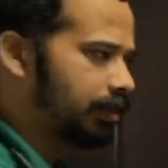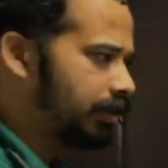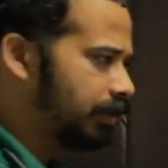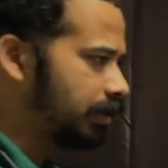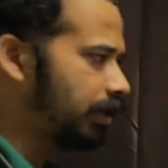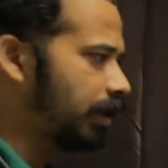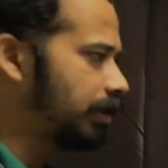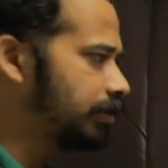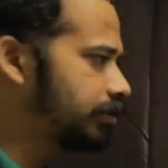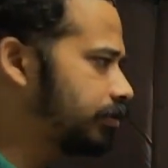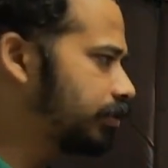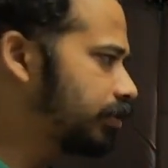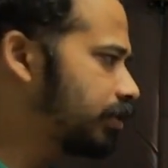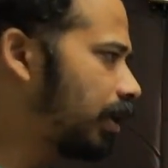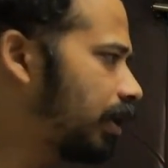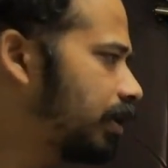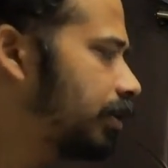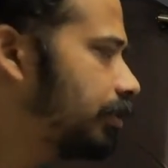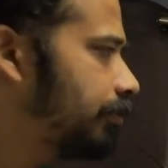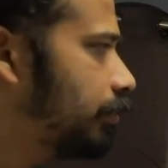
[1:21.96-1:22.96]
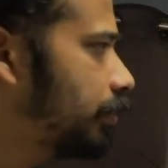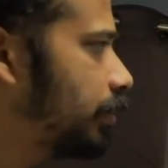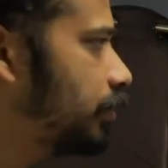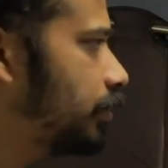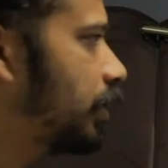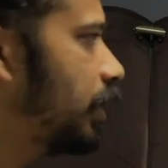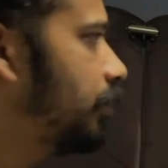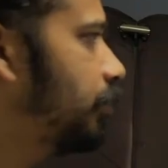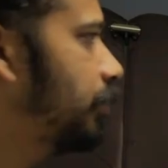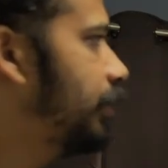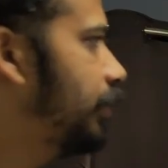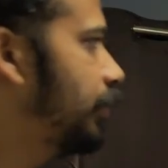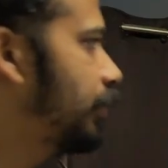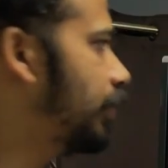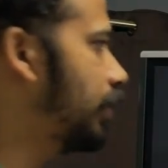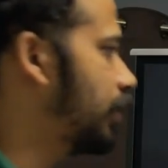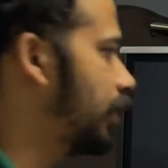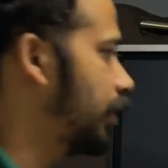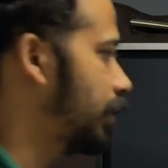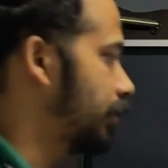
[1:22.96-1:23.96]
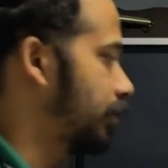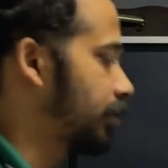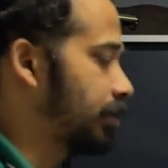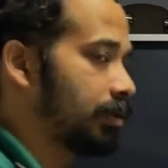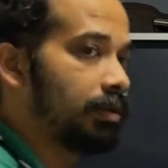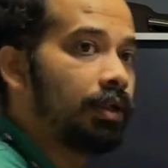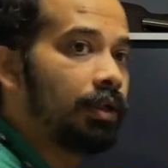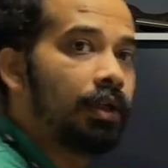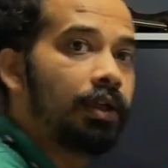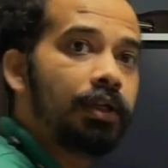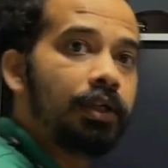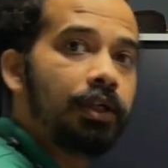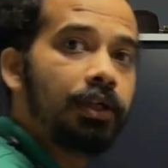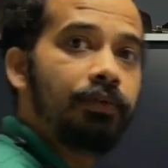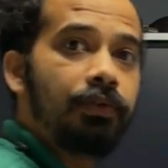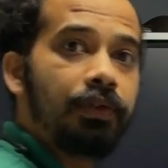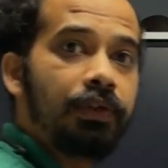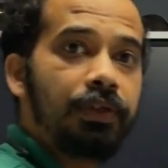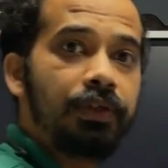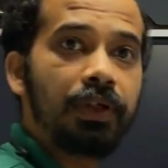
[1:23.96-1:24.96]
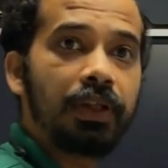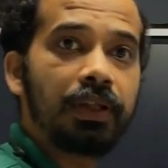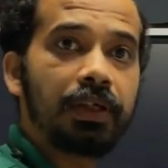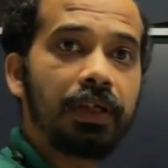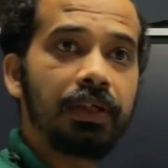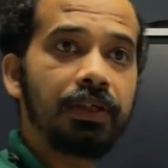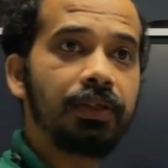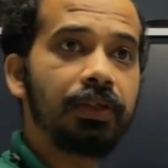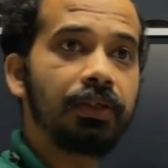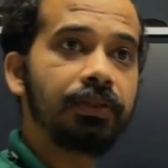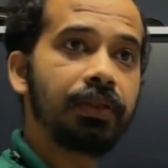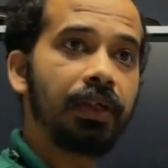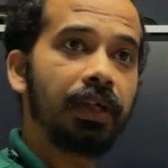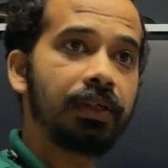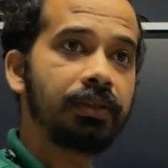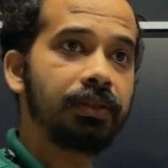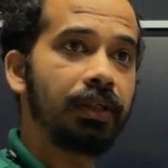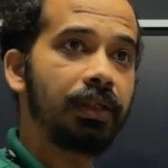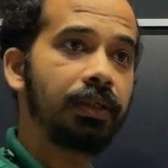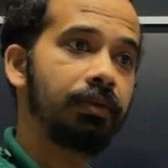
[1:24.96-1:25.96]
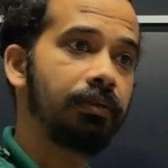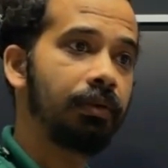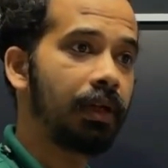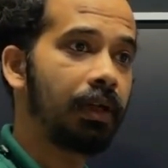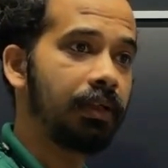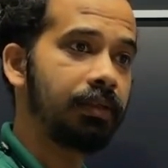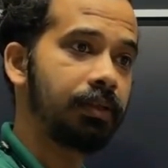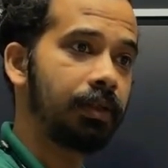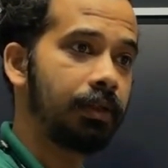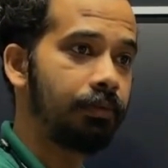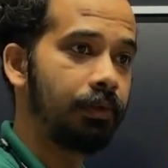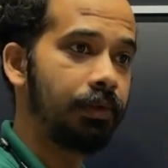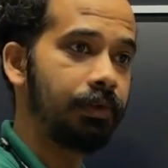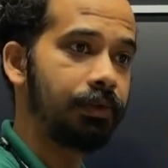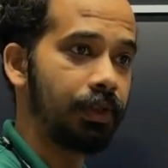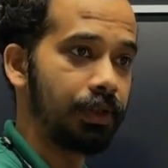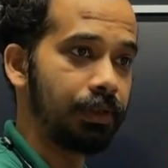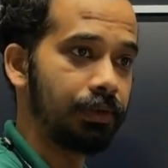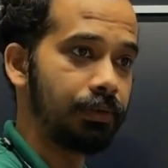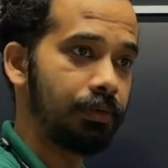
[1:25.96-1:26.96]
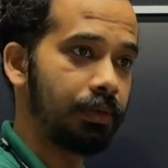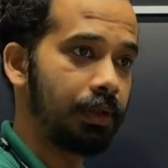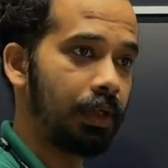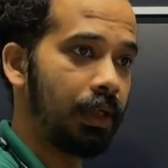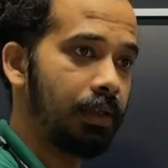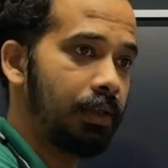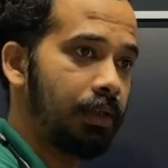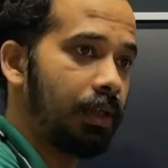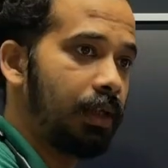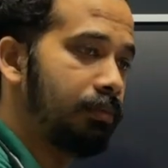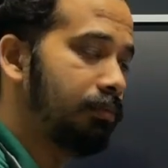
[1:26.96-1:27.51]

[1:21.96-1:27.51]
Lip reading: he also started with the same initial condition. If initial conditions are changed, your answer will change. Okay, they can